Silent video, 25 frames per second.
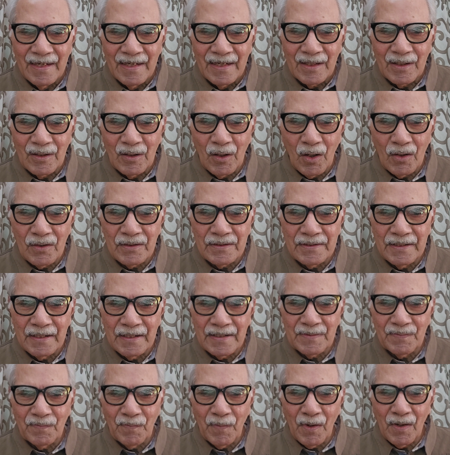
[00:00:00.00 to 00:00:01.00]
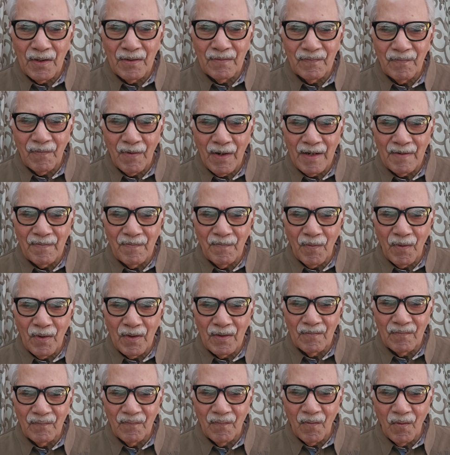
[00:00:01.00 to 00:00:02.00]
Clause
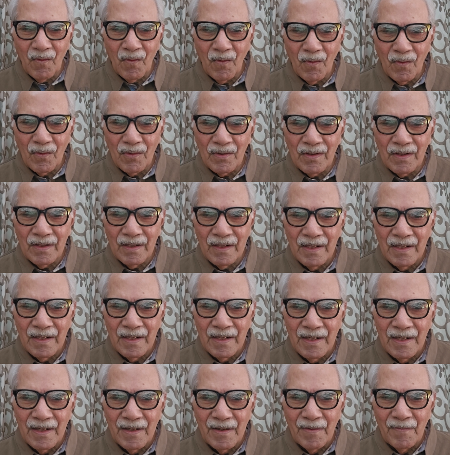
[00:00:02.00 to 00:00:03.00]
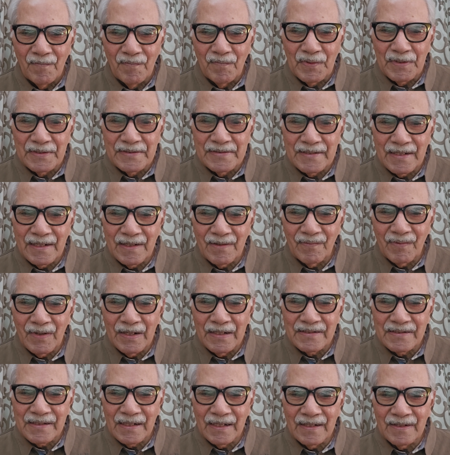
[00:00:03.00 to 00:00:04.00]
6.5.4,
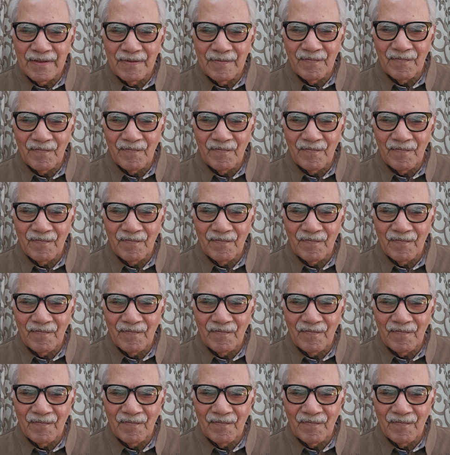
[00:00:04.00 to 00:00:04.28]
preservation.